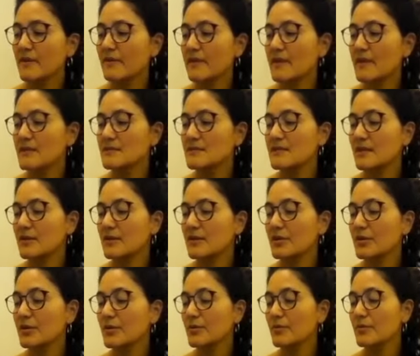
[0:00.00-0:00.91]
things that
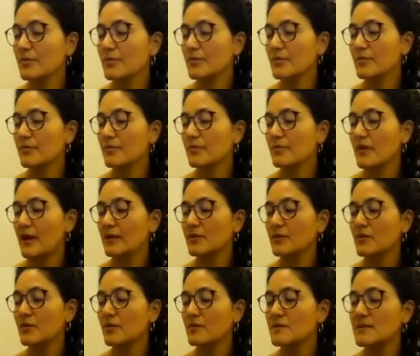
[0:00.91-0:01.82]
you had
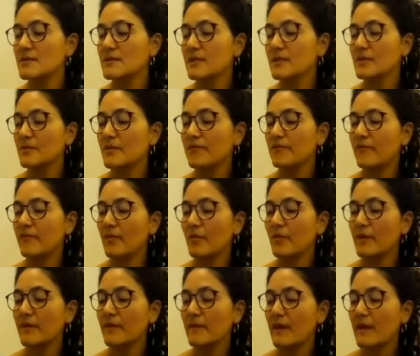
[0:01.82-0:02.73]
not seen before
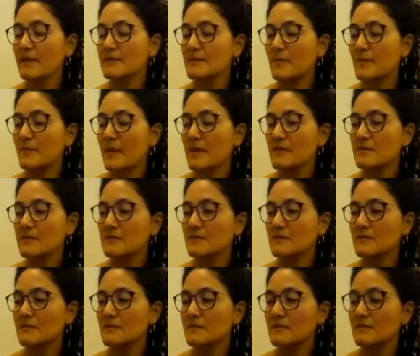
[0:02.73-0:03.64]
in that space.